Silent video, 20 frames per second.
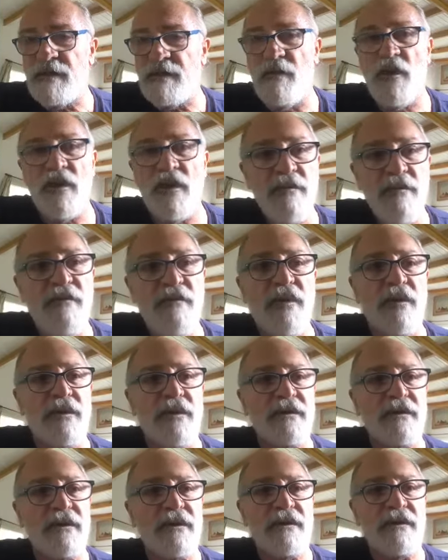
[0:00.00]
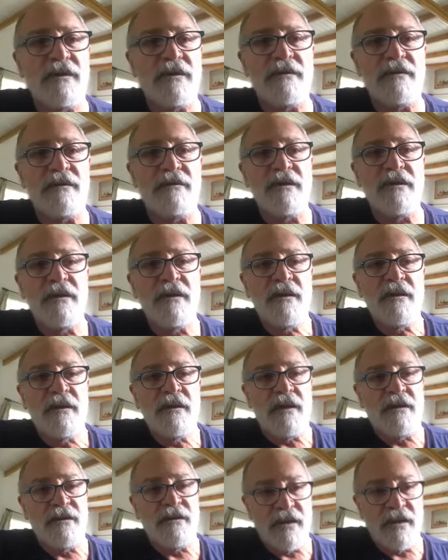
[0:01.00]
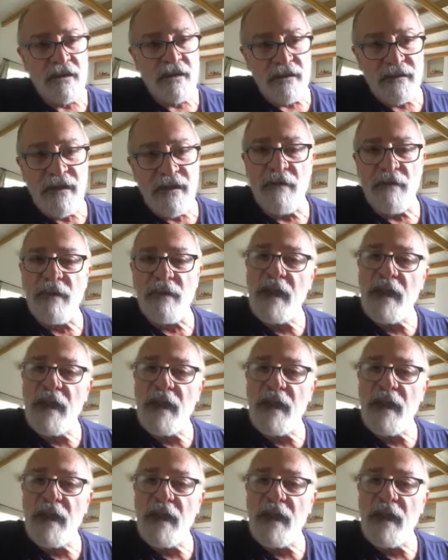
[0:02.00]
more important. And then it come